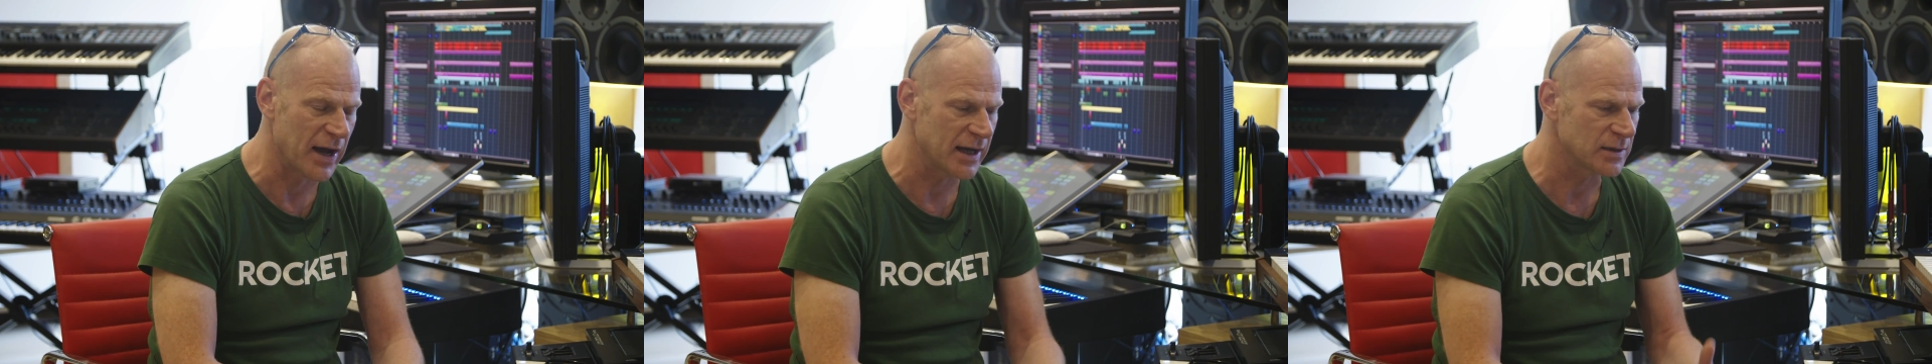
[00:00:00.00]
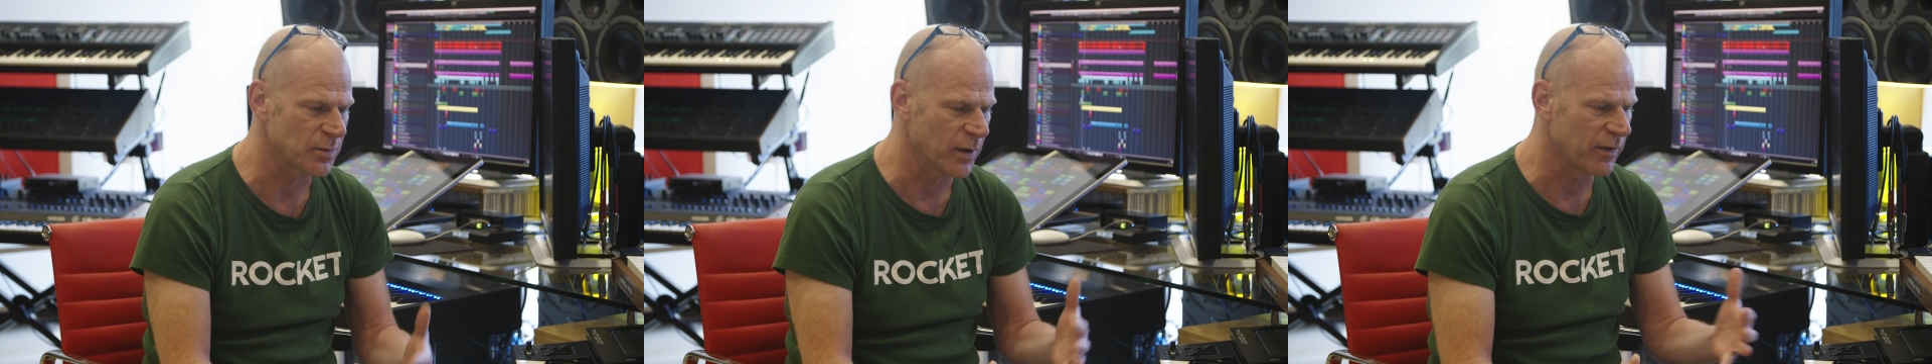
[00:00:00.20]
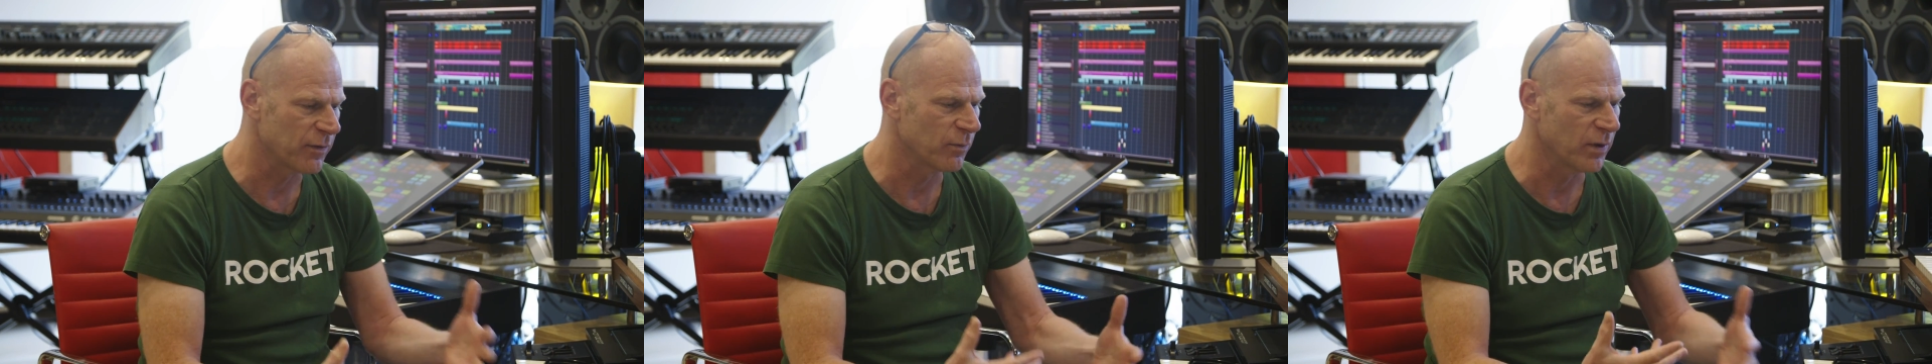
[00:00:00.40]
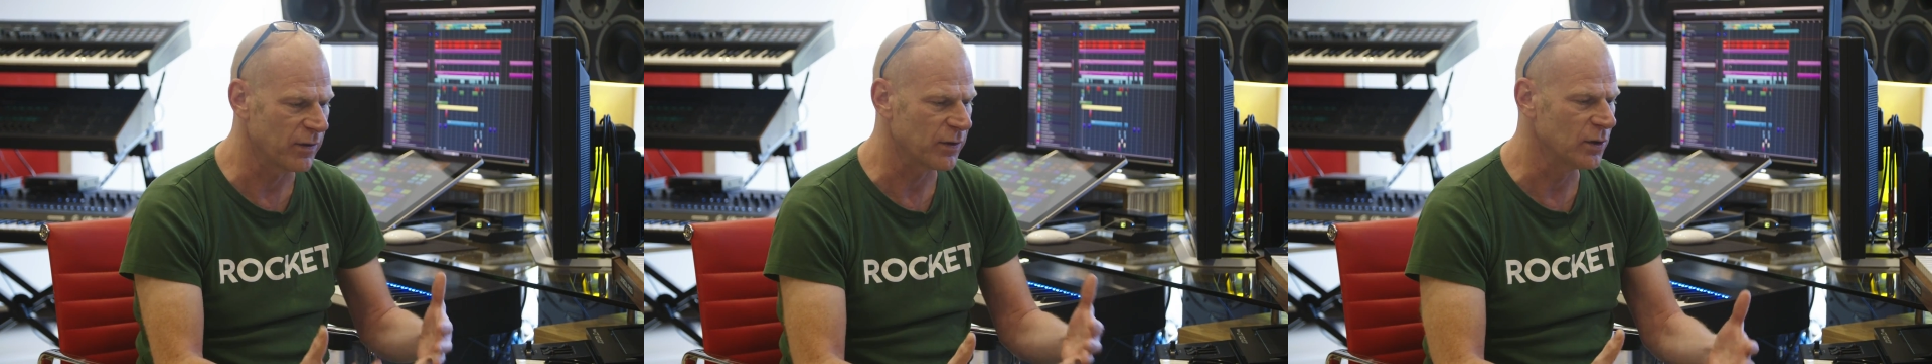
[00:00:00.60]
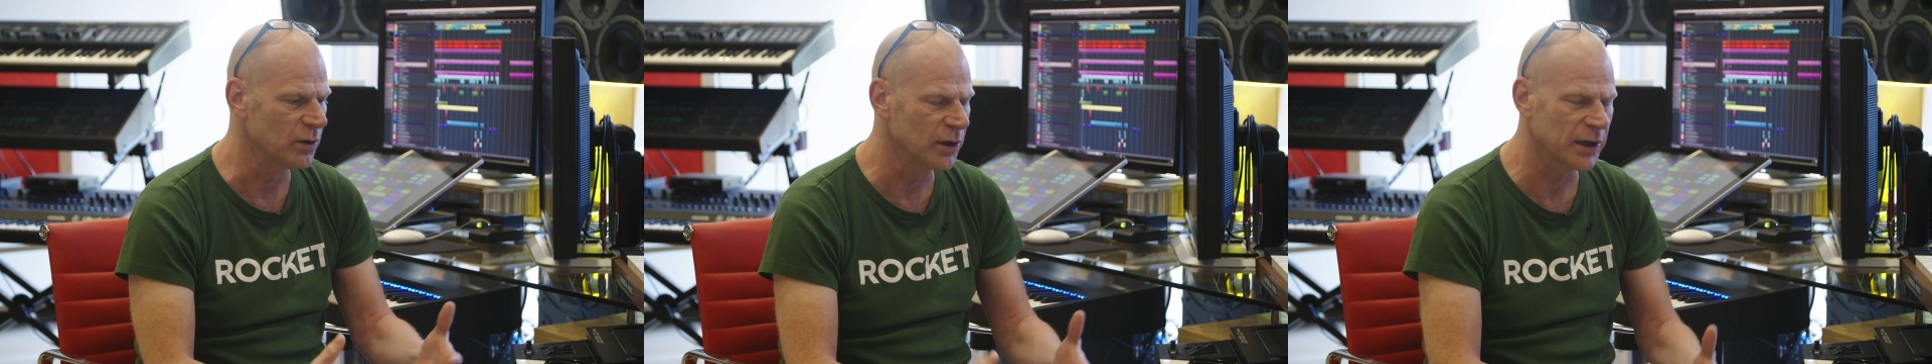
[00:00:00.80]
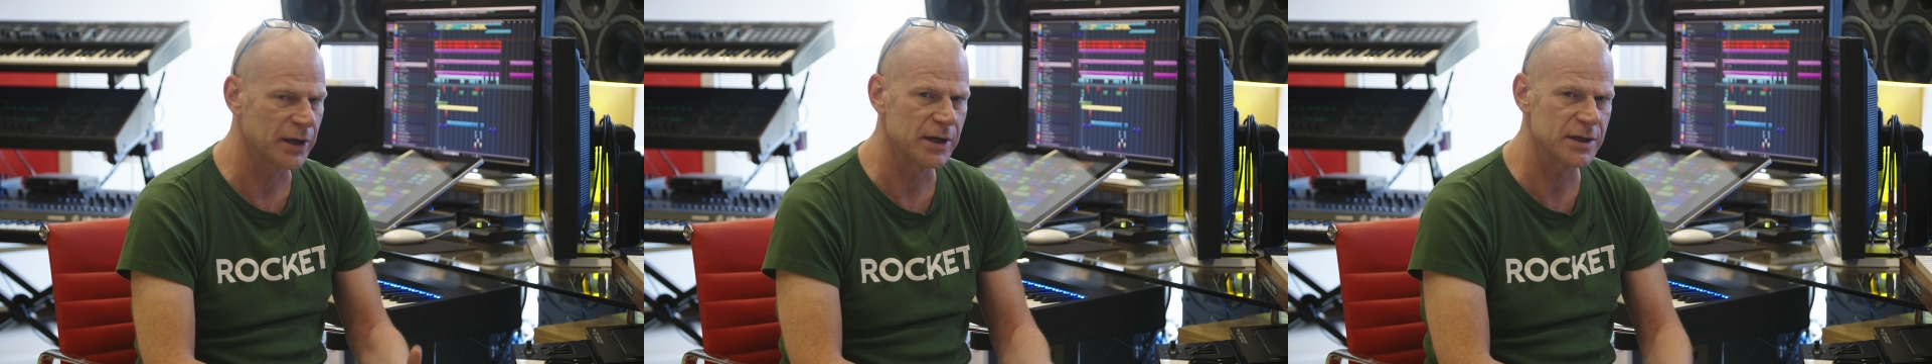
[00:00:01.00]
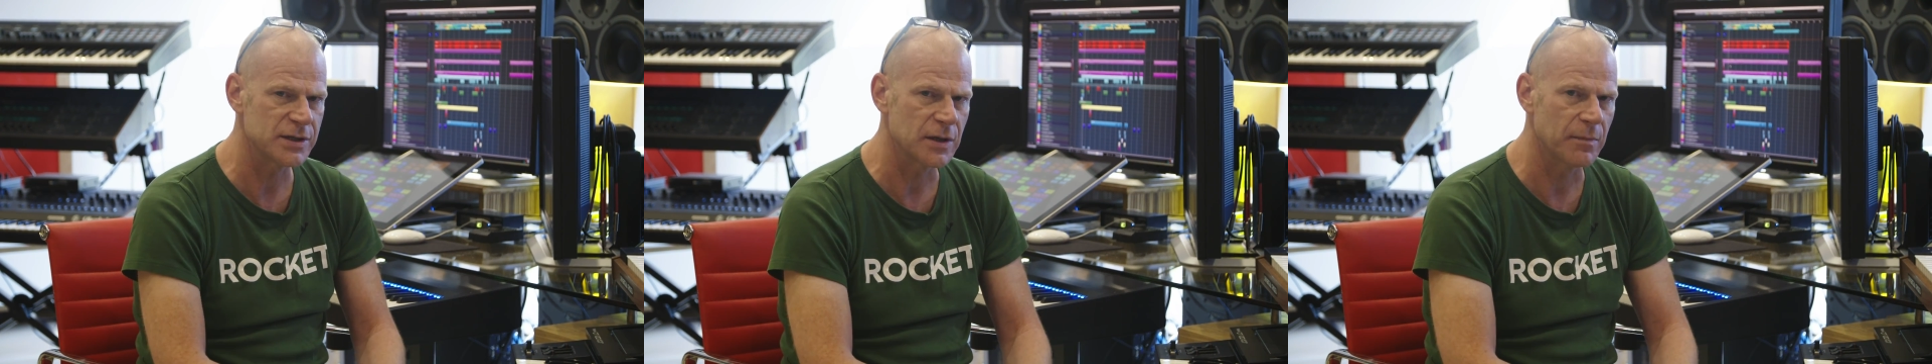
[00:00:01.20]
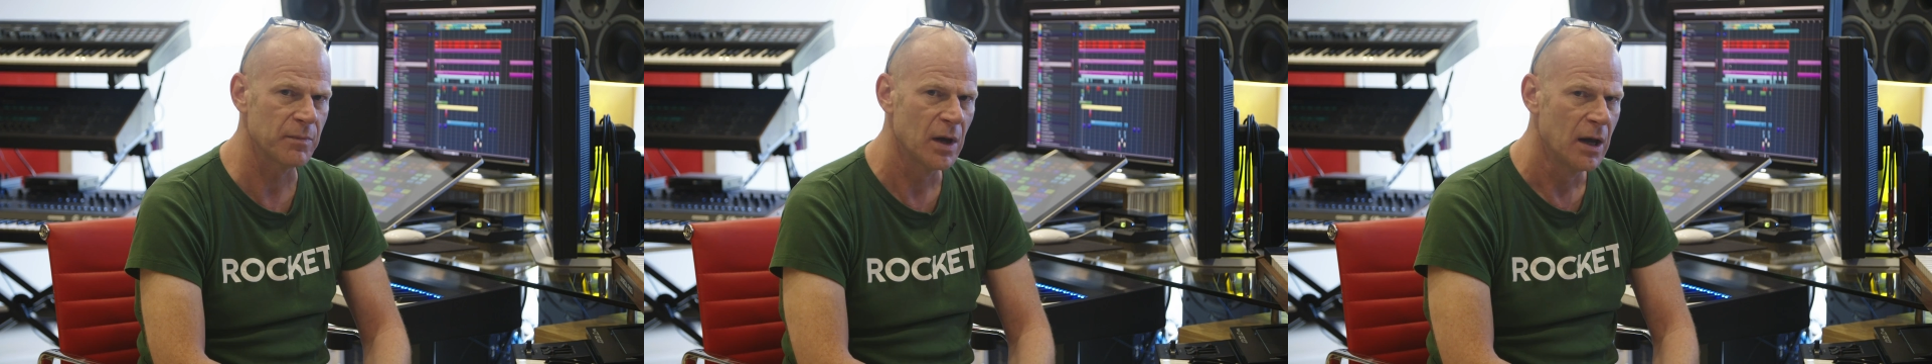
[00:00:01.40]
that, with
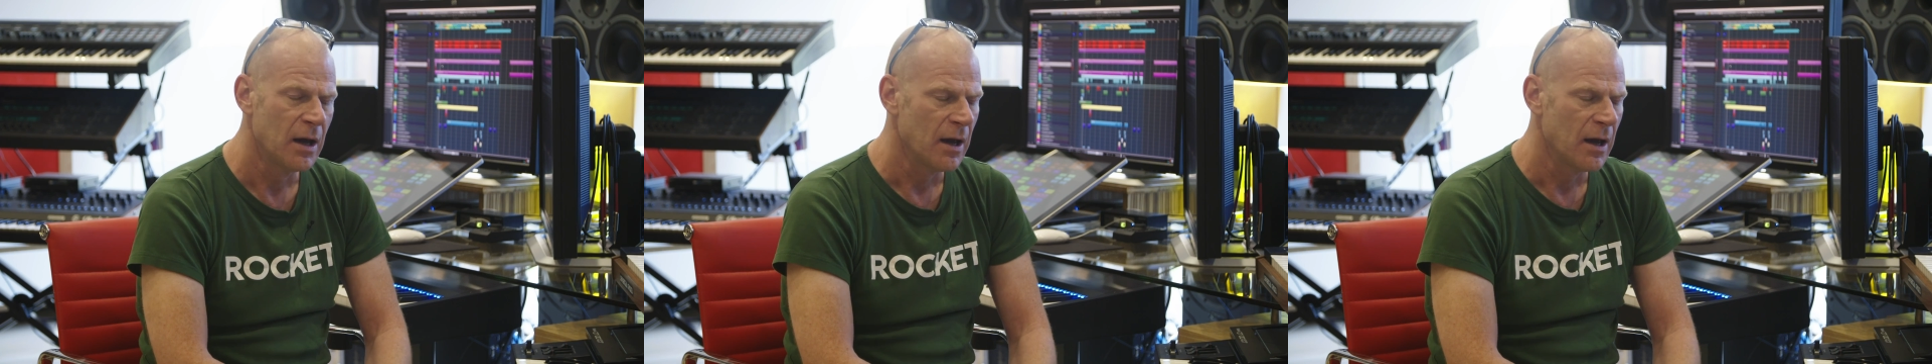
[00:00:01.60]
hooliganism.